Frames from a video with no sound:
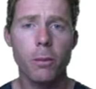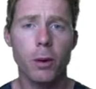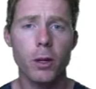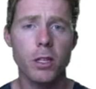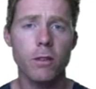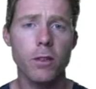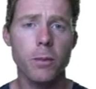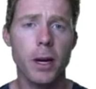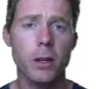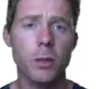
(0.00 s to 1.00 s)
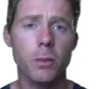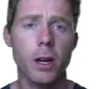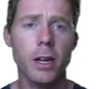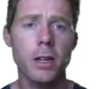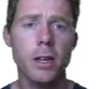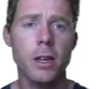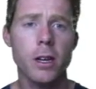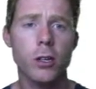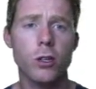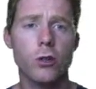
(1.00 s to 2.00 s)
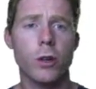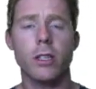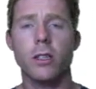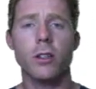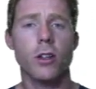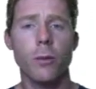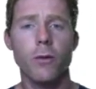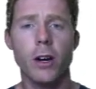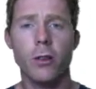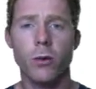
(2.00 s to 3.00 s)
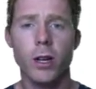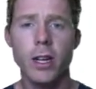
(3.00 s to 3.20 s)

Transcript: Positive of the power supply, straight to the top of R3,